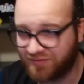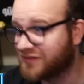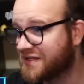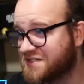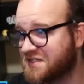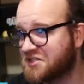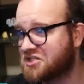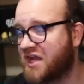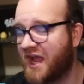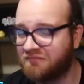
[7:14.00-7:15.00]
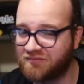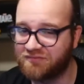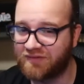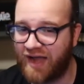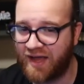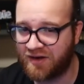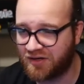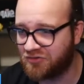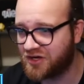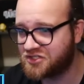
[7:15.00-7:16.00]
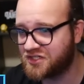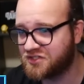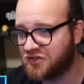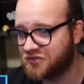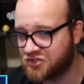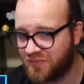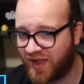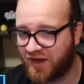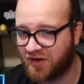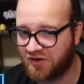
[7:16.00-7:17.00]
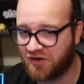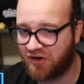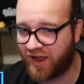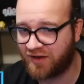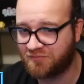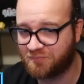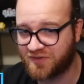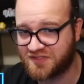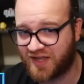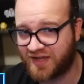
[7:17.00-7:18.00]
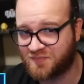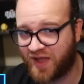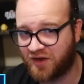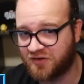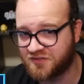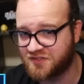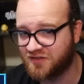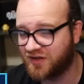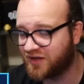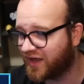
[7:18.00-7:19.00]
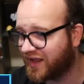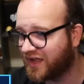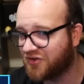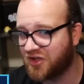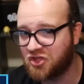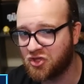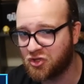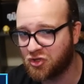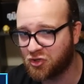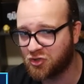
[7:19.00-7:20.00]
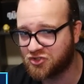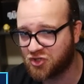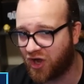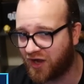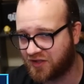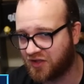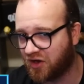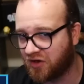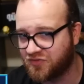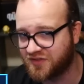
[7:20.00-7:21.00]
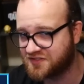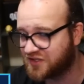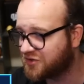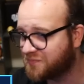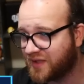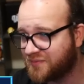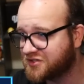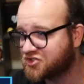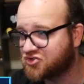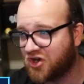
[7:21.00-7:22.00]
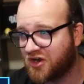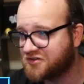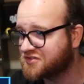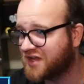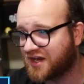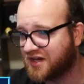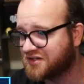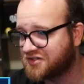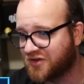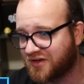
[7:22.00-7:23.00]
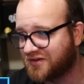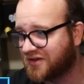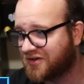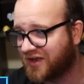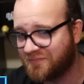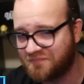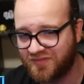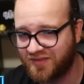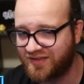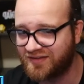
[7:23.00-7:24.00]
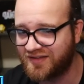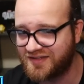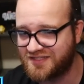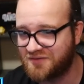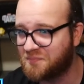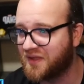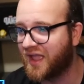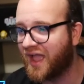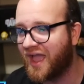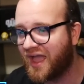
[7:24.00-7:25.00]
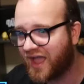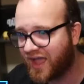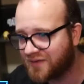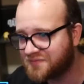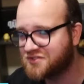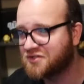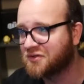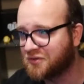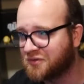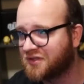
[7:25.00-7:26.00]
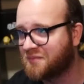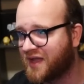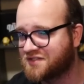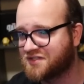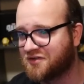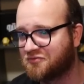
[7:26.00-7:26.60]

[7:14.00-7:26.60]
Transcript: Listen, chat, I don't know what she told you back in undergrad, but size matters. And you gotta have a huge hawk here. This little baby destroyer's not gonna do it, okay? Needs to be absolutely massive.